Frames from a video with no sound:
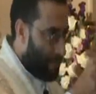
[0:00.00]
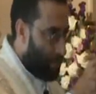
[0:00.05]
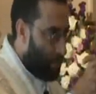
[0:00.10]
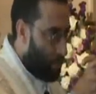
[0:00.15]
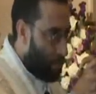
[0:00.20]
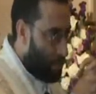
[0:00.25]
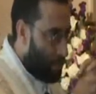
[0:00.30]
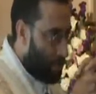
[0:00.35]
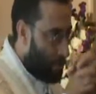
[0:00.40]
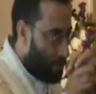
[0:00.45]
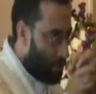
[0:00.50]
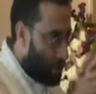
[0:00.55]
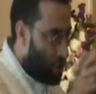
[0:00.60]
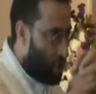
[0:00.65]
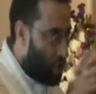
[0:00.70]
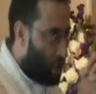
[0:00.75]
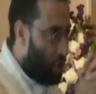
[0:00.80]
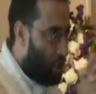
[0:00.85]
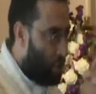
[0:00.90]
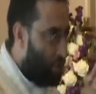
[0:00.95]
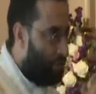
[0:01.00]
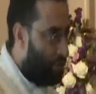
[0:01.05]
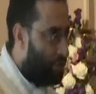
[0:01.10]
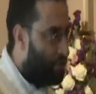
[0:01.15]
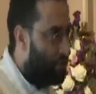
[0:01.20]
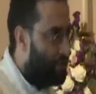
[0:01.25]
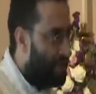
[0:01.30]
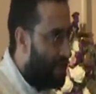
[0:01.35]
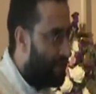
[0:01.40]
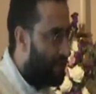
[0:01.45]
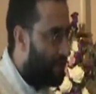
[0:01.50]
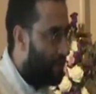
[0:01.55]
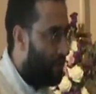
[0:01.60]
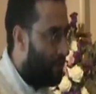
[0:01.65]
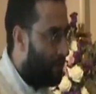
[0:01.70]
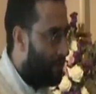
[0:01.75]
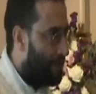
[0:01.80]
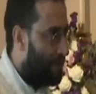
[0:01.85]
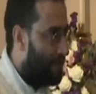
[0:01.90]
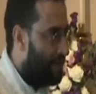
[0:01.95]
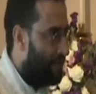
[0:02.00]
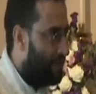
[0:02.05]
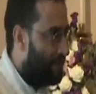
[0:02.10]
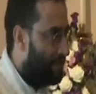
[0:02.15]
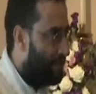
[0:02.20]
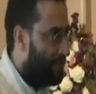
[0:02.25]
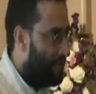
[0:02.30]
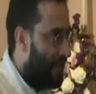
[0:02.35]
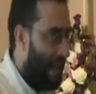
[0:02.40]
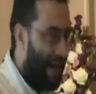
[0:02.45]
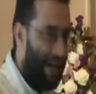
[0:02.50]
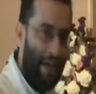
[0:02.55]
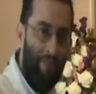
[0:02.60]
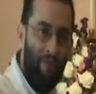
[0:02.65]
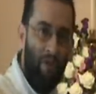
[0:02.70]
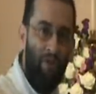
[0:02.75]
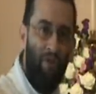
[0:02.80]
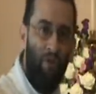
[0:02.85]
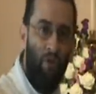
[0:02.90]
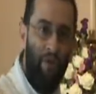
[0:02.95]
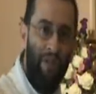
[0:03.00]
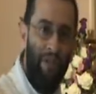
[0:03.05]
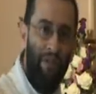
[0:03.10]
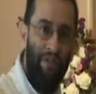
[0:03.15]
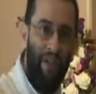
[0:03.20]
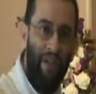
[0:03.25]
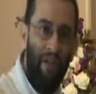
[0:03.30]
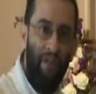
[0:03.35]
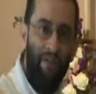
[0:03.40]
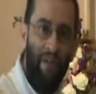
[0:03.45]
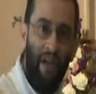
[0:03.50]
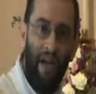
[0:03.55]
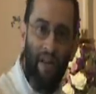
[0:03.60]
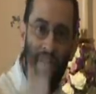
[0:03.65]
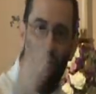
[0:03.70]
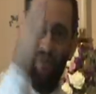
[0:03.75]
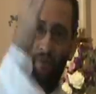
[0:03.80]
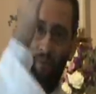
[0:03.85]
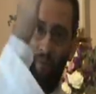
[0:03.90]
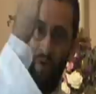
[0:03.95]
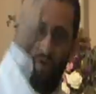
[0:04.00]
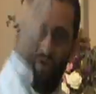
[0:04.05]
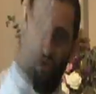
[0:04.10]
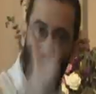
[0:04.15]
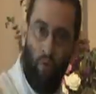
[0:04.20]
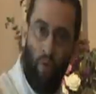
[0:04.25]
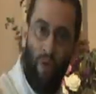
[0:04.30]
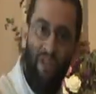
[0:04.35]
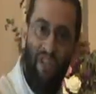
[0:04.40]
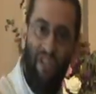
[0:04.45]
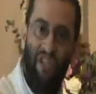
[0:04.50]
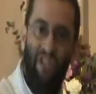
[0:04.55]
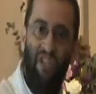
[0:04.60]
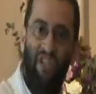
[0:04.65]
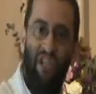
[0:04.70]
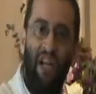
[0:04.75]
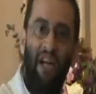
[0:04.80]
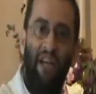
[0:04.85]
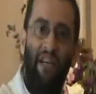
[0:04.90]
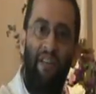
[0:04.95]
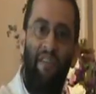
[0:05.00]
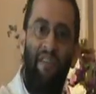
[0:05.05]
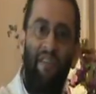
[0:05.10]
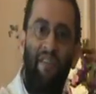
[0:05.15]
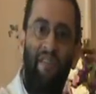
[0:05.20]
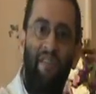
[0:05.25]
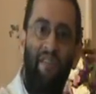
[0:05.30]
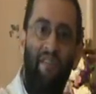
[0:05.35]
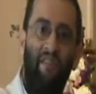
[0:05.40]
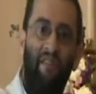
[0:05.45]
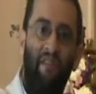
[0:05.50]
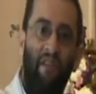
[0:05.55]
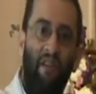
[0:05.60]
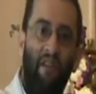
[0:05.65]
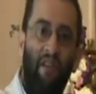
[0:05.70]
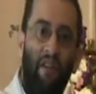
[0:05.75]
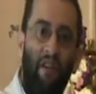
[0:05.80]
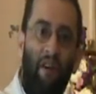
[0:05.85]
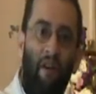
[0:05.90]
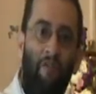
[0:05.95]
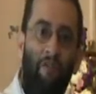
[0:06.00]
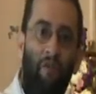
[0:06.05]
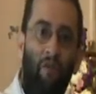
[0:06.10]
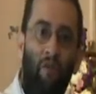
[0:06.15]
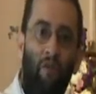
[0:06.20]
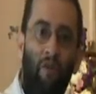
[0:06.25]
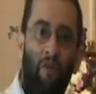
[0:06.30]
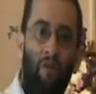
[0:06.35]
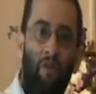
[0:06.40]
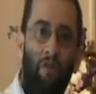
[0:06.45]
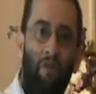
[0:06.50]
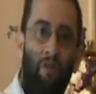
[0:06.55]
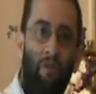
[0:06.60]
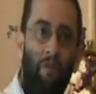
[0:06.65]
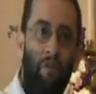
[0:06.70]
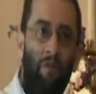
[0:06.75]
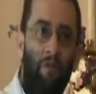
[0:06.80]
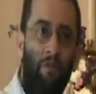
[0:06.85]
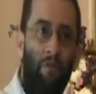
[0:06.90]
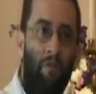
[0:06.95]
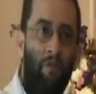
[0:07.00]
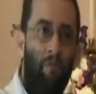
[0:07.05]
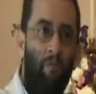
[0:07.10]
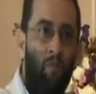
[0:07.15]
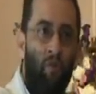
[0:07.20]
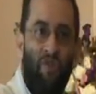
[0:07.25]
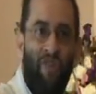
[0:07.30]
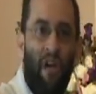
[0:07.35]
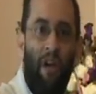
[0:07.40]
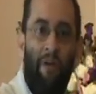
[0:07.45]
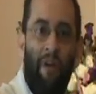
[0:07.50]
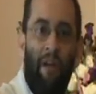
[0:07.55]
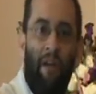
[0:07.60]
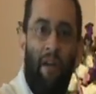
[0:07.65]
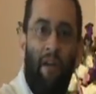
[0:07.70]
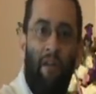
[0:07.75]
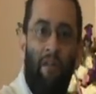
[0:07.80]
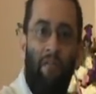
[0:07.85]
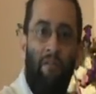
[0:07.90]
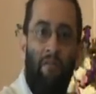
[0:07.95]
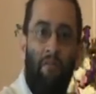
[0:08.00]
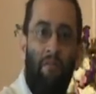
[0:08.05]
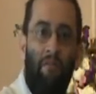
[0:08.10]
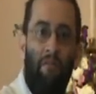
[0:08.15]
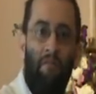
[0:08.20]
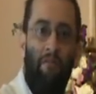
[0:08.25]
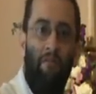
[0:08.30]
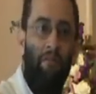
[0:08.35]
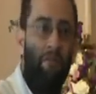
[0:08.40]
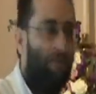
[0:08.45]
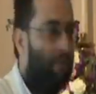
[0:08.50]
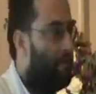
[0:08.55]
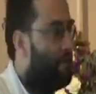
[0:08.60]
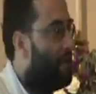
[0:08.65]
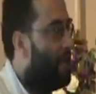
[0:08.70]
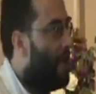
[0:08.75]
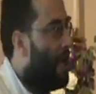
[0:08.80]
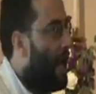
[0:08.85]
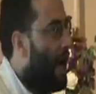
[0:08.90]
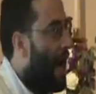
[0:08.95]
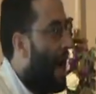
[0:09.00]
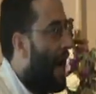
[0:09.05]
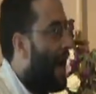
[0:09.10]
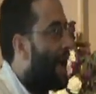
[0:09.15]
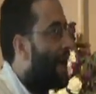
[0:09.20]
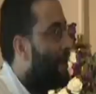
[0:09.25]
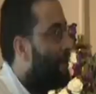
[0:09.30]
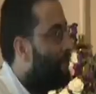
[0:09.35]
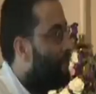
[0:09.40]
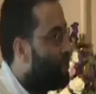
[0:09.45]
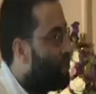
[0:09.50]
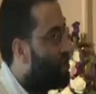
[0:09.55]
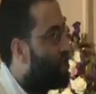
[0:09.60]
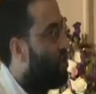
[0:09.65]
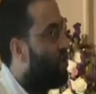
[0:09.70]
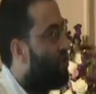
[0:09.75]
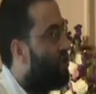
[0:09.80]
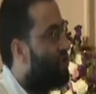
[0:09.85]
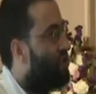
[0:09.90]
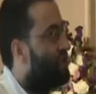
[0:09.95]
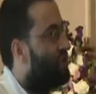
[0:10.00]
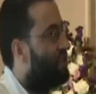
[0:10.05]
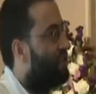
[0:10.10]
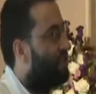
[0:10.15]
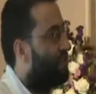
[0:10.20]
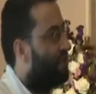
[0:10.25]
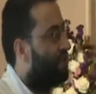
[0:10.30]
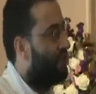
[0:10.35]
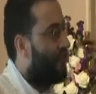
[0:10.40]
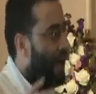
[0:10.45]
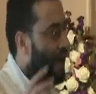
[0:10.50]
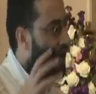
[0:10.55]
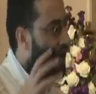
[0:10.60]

glued together already. I am not going down as just one slice of the mozzarella. I am just, I